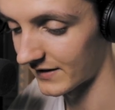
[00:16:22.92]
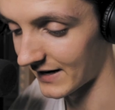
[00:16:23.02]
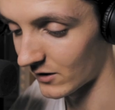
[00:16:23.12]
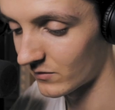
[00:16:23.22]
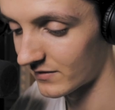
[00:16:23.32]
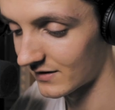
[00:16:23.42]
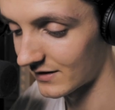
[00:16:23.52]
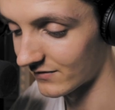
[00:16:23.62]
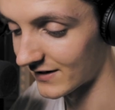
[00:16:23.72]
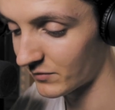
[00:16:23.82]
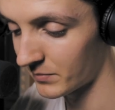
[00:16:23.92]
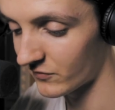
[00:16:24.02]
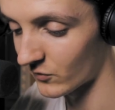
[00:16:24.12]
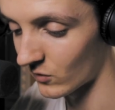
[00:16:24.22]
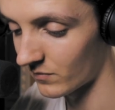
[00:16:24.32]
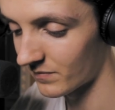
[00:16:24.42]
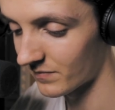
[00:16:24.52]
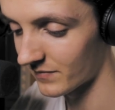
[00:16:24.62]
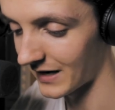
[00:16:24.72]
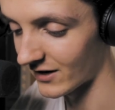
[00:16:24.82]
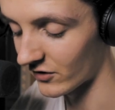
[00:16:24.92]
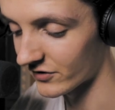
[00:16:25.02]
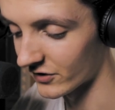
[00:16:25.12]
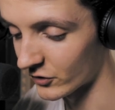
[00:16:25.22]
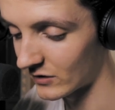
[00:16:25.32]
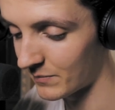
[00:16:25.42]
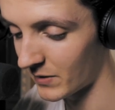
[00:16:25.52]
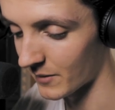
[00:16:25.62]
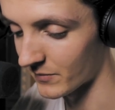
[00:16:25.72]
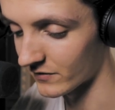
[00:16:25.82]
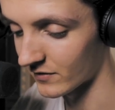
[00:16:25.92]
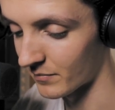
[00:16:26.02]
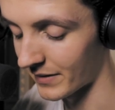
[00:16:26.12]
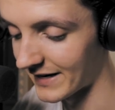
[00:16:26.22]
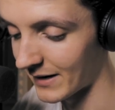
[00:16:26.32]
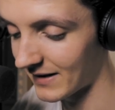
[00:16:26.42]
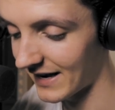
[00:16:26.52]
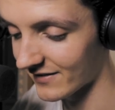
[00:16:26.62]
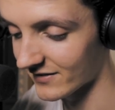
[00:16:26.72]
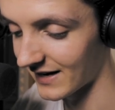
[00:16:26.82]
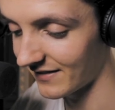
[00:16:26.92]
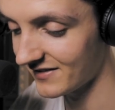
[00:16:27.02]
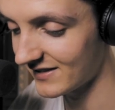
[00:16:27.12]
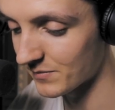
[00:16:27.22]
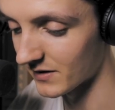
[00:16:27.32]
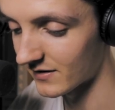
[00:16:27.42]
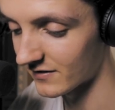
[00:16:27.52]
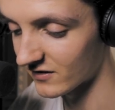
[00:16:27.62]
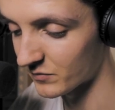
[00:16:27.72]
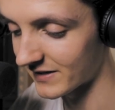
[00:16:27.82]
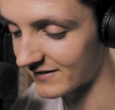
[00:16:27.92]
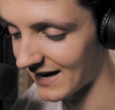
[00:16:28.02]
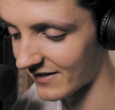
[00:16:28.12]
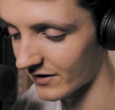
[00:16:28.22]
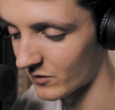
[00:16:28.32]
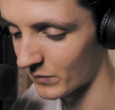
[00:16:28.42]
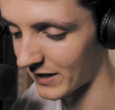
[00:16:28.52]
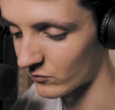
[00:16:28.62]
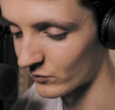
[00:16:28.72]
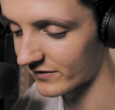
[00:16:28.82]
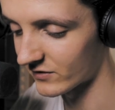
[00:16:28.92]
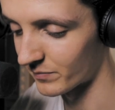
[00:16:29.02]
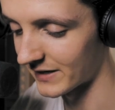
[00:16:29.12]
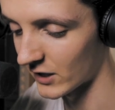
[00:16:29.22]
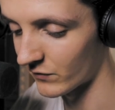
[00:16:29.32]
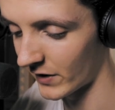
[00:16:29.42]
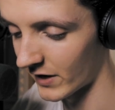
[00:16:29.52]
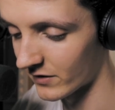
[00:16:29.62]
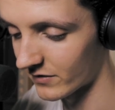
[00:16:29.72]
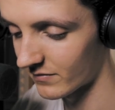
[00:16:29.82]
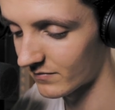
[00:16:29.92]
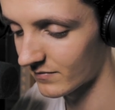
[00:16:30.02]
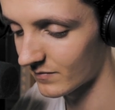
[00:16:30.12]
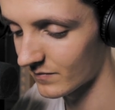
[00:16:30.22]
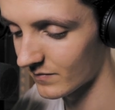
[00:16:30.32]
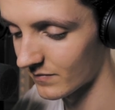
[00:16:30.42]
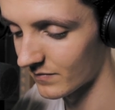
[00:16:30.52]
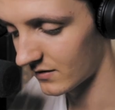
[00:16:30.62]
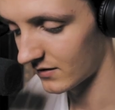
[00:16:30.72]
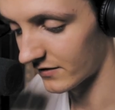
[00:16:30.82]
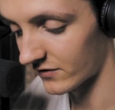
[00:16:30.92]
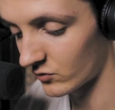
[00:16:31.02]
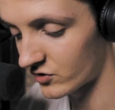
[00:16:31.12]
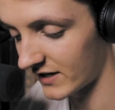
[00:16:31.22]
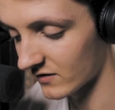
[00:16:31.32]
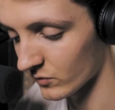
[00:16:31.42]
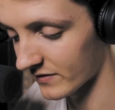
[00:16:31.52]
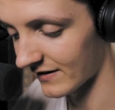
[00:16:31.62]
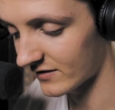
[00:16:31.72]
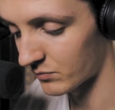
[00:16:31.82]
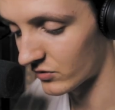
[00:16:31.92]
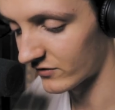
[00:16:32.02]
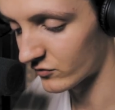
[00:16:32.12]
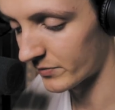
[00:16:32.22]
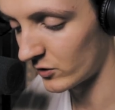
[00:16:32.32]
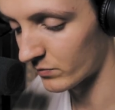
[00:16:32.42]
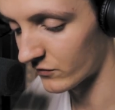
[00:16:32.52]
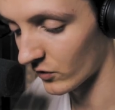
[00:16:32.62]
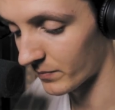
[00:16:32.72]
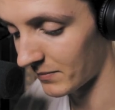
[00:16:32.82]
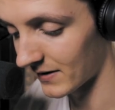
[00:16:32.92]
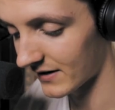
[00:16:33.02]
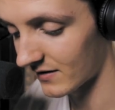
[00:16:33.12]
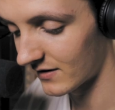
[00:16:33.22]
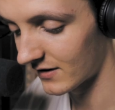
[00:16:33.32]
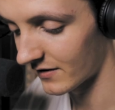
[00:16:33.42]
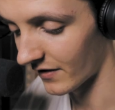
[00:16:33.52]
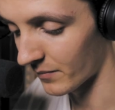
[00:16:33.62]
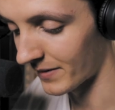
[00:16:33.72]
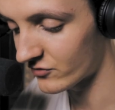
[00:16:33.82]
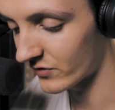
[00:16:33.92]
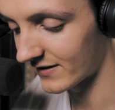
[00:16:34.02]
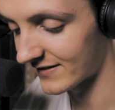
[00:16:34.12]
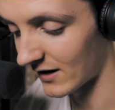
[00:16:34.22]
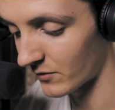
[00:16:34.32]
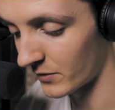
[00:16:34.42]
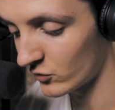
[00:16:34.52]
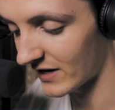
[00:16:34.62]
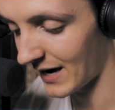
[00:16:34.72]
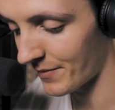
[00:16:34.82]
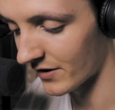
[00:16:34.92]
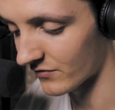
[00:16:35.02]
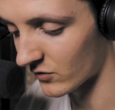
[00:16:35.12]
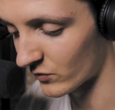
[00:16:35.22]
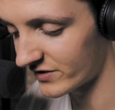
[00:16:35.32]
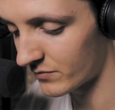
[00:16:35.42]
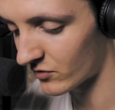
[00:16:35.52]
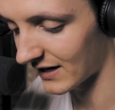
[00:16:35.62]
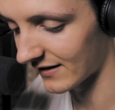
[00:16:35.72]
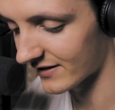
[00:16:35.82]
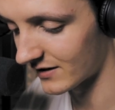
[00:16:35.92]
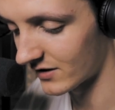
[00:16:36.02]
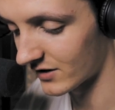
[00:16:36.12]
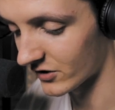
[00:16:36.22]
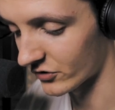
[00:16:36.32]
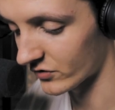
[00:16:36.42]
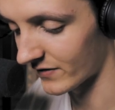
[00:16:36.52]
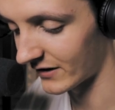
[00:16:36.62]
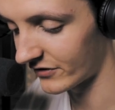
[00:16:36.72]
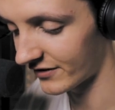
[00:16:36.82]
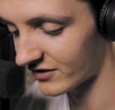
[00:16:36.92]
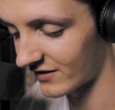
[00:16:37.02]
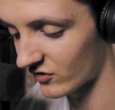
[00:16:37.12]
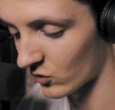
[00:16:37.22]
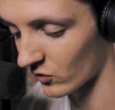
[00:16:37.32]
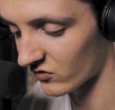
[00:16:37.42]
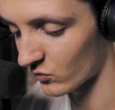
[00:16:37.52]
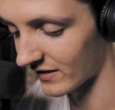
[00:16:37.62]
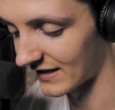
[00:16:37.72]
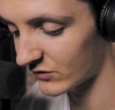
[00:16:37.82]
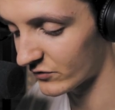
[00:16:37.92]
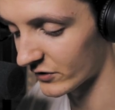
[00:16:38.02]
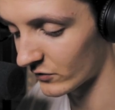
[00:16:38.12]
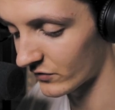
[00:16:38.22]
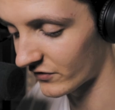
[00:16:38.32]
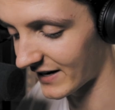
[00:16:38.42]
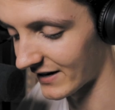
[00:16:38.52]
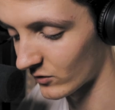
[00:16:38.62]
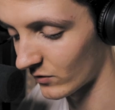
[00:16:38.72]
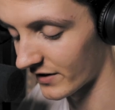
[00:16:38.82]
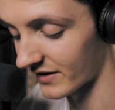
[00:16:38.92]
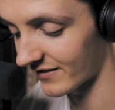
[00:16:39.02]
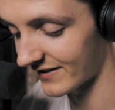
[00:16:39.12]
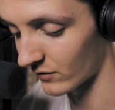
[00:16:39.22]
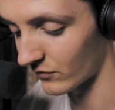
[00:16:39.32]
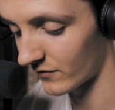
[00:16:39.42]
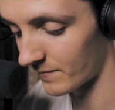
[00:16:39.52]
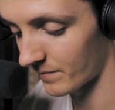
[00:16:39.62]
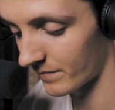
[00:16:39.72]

Now, if never before, it answered a goodly purpose by enabling Hester and the seaman to speak together without risk of being overheard. And so changed was Hester Prynne's repute before the public, that the matron in town most eminent for rigid morality could not have held such intercourse with less result of scandal than herself.